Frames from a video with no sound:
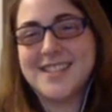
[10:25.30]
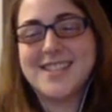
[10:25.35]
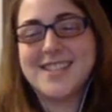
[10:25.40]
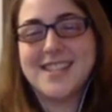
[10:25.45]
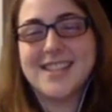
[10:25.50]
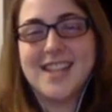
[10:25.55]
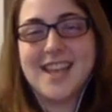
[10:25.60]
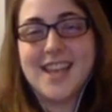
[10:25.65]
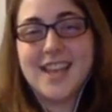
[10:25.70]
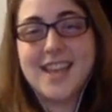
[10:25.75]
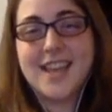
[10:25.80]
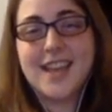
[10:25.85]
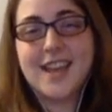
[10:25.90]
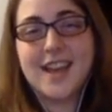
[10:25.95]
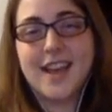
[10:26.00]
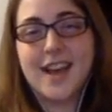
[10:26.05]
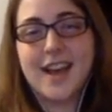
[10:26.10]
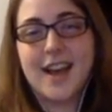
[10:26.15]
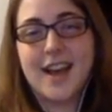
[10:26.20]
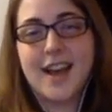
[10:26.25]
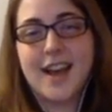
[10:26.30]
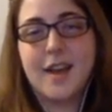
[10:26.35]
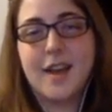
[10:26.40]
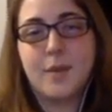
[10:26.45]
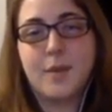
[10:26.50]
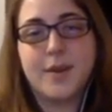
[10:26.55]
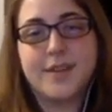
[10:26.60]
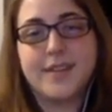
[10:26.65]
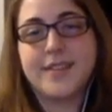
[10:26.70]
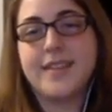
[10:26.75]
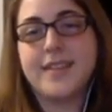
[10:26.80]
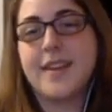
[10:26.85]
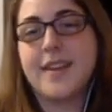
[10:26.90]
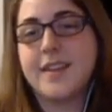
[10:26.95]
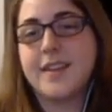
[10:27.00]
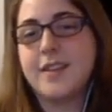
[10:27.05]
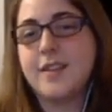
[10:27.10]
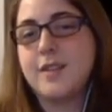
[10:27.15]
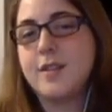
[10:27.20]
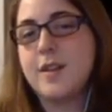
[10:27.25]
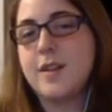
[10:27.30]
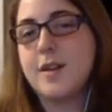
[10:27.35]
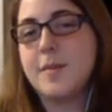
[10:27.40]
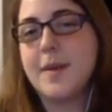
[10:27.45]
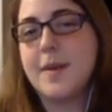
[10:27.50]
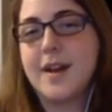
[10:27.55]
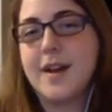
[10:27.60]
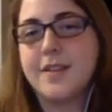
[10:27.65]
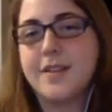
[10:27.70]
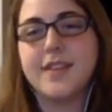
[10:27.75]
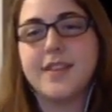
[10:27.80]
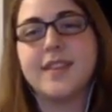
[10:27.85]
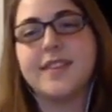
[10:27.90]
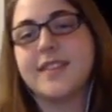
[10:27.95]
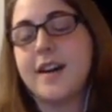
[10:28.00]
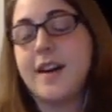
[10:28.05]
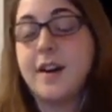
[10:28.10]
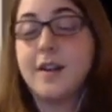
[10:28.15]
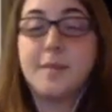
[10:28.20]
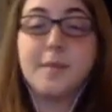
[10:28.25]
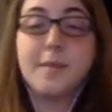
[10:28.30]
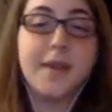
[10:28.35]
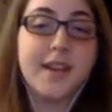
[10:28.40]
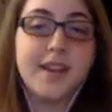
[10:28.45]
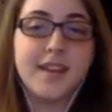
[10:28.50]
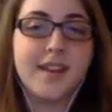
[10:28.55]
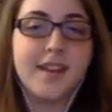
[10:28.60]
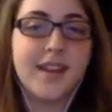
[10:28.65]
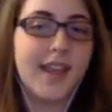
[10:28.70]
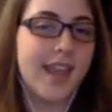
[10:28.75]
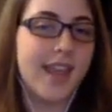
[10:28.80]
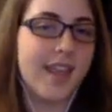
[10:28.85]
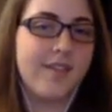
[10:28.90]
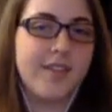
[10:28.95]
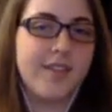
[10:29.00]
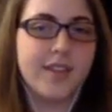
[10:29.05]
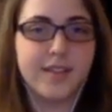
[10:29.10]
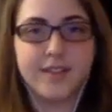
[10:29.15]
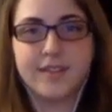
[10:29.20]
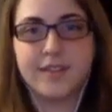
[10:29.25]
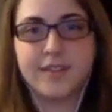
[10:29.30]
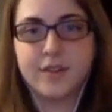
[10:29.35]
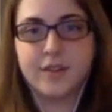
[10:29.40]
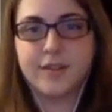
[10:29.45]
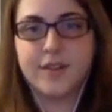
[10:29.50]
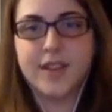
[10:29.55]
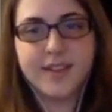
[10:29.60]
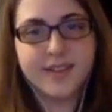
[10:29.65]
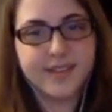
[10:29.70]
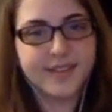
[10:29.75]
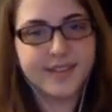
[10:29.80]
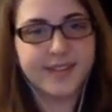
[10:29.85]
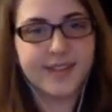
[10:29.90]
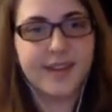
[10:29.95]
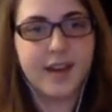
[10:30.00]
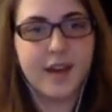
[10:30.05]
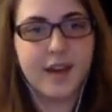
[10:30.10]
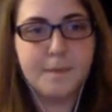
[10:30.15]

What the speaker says: Today, I want to tell you about these automated avian surveys.